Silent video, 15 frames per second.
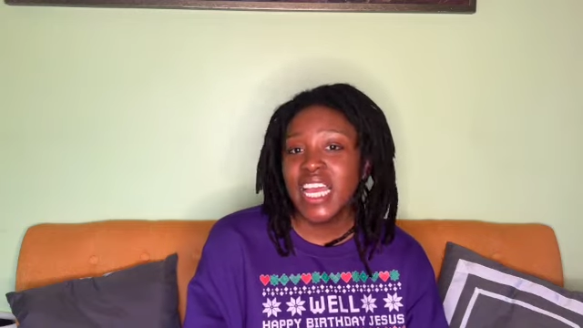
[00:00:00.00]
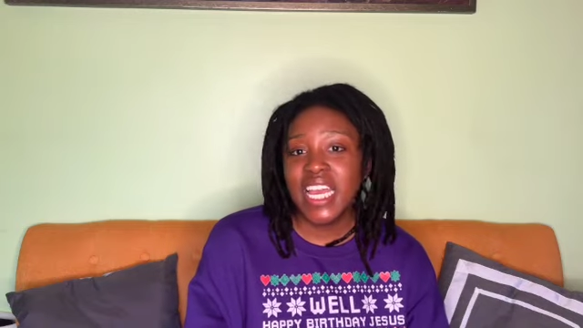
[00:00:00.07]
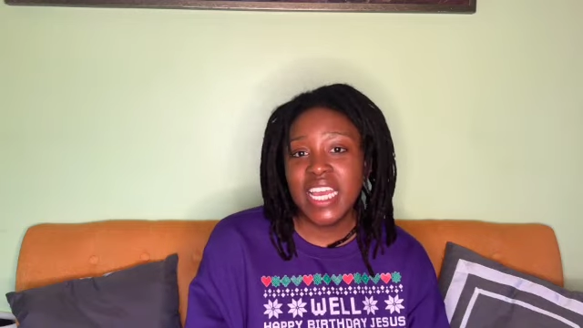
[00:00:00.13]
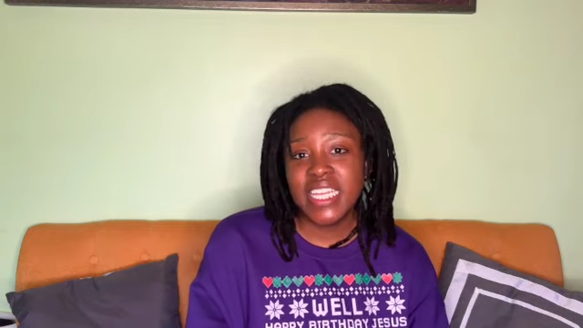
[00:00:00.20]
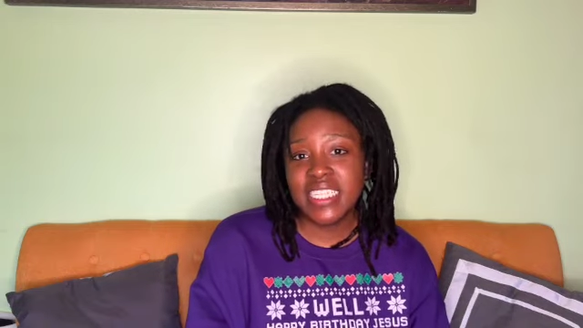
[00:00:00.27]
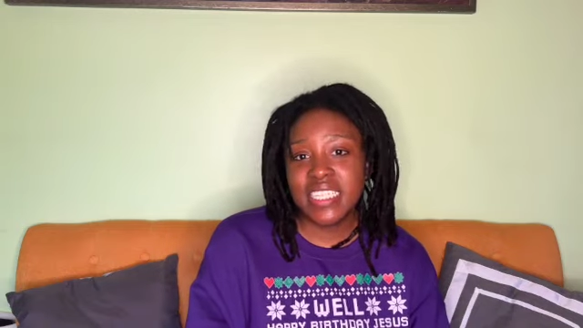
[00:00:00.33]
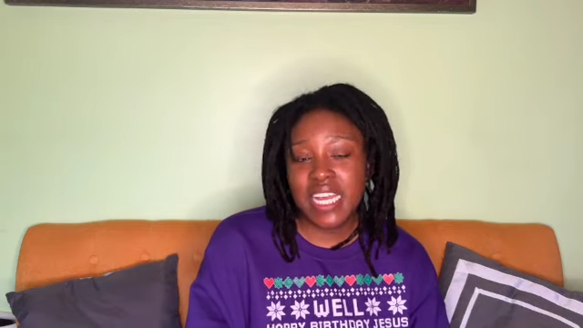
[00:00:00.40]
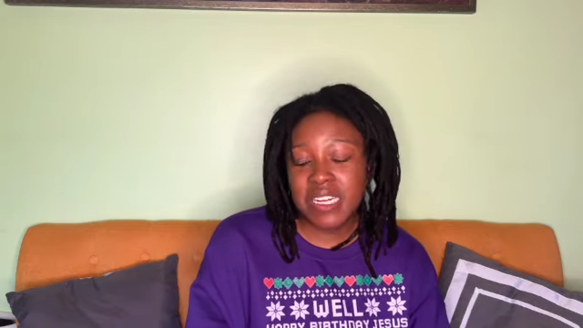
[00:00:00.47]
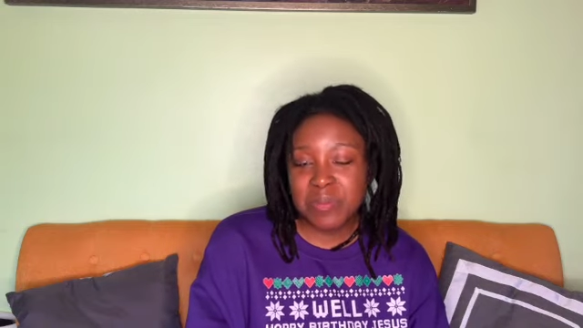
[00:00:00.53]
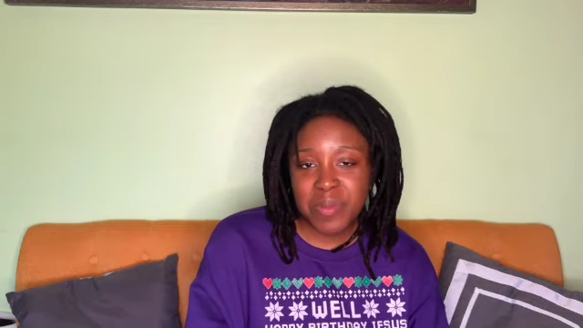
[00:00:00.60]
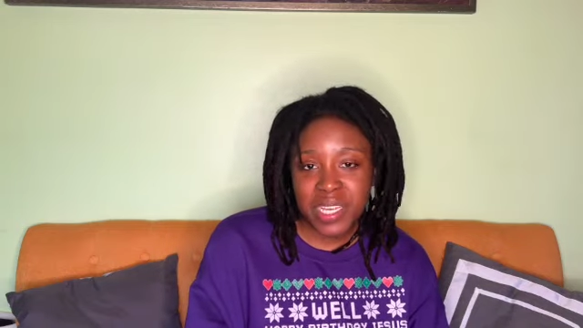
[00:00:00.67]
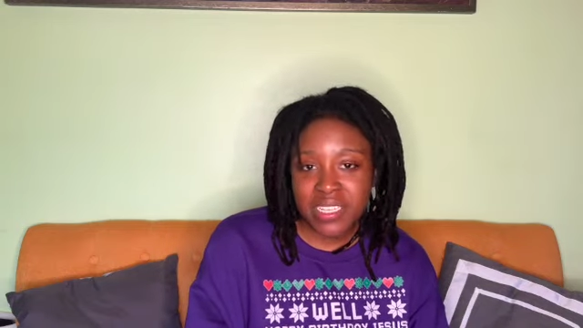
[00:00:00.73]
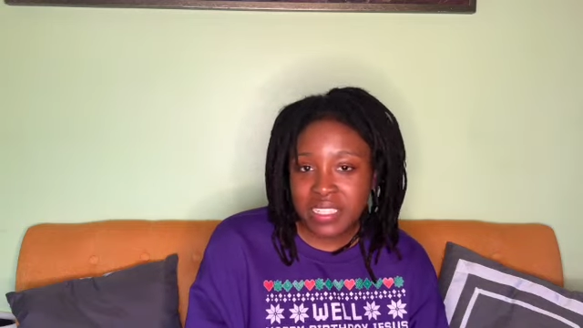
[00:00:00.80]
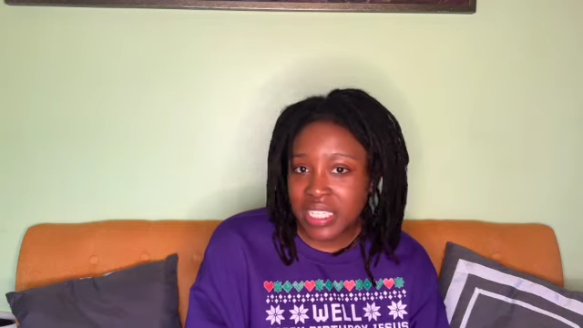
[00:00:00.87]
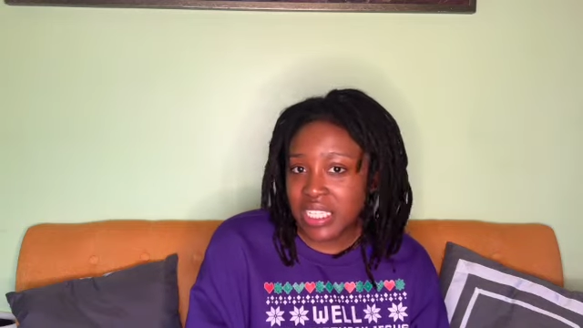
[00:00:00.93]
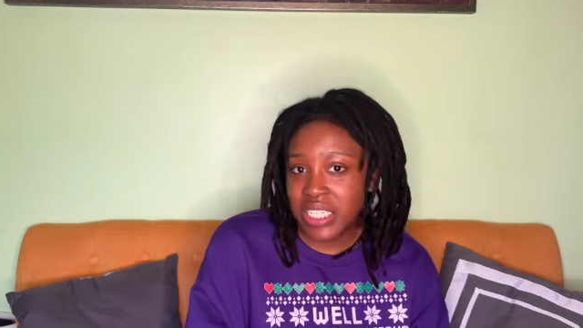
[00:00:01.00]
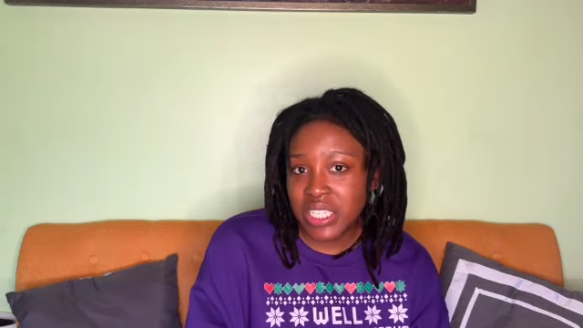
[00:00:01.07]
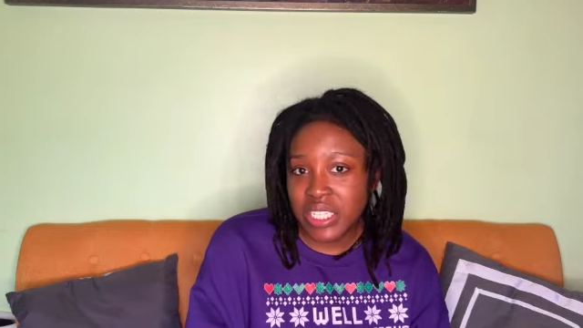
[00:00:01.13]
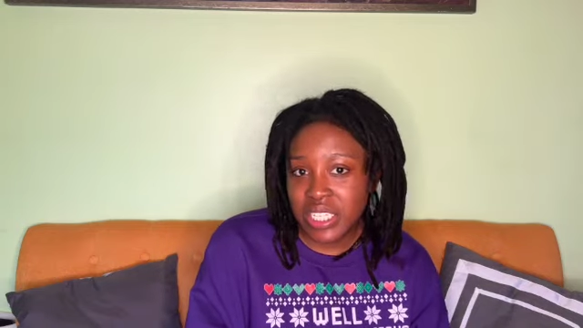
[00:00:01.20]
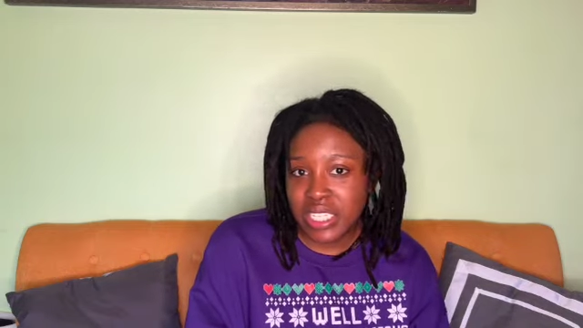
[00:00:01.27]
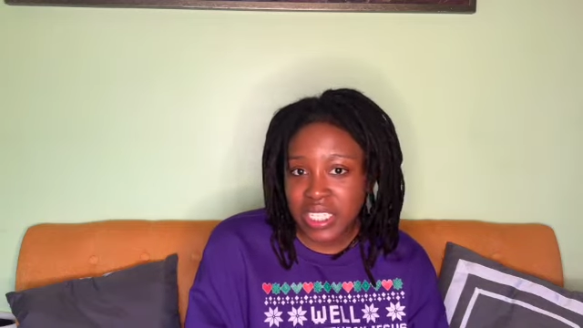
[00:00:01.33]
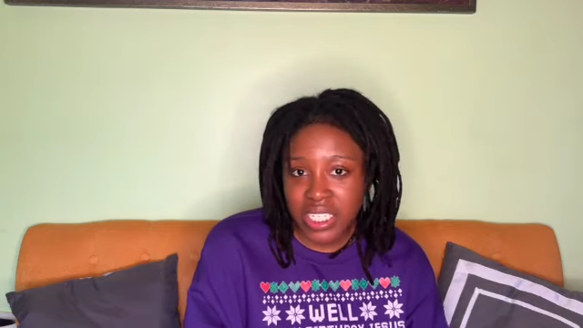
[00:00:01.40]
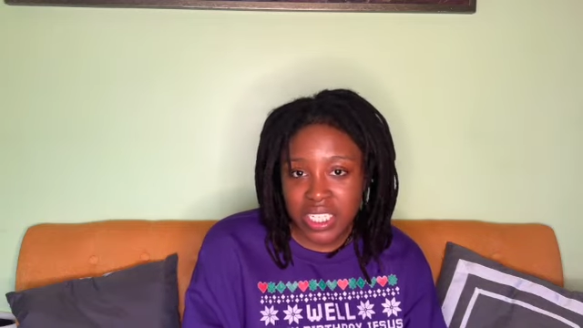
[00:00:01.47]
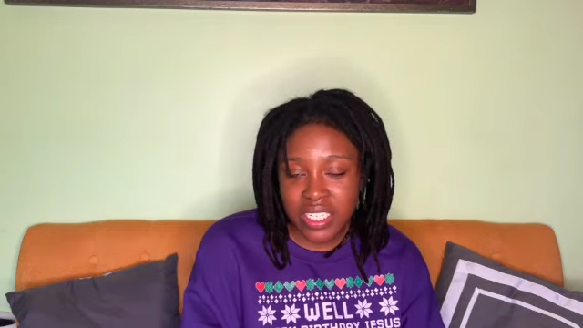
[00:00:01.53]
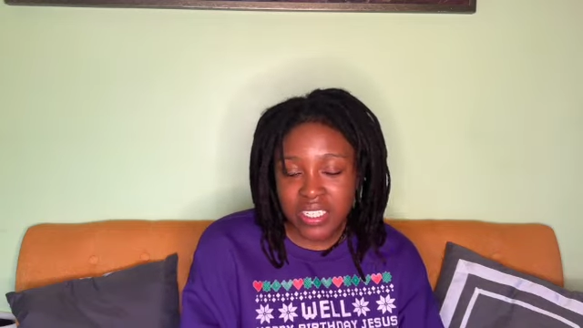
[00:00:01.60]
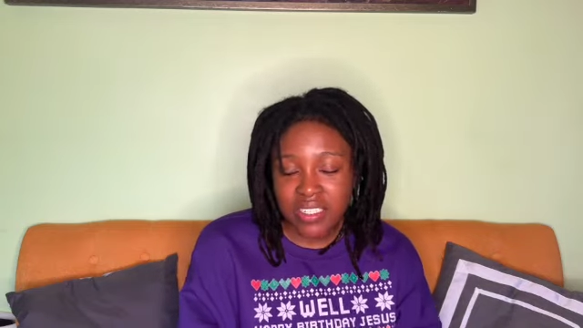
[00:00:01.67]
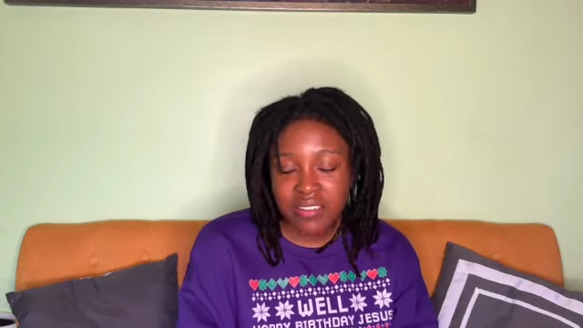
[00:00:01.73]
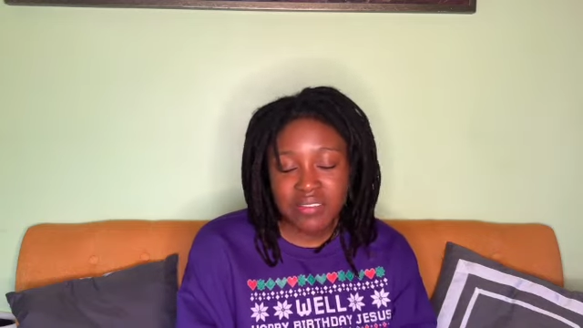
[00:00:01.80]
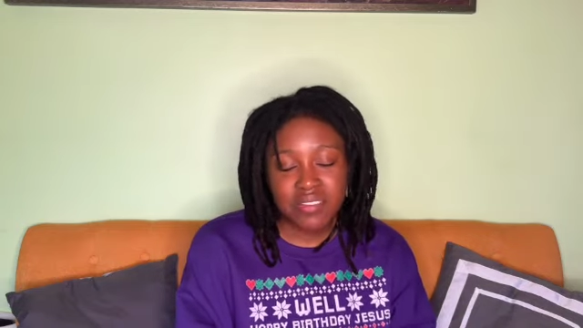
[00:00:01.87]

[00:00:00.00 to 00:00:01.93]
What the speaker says: It's not a big deal either.